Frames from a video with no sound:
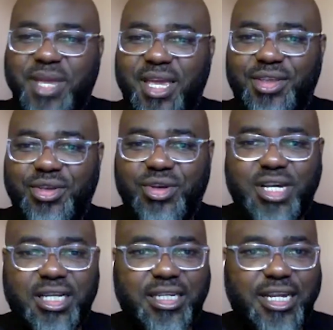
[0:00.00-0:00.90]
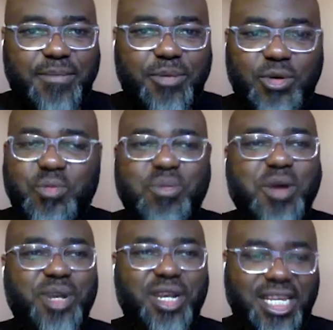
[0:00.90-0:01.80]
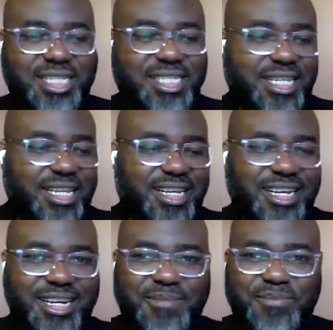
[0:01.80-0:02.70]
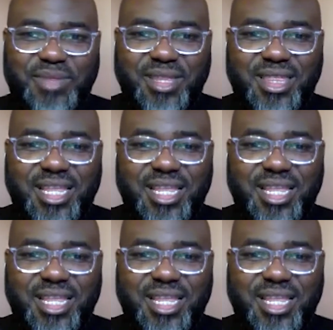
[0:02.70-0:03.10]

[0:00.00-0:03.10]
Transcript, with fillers: for me, you can um, hook me up on LinkedIn. Um,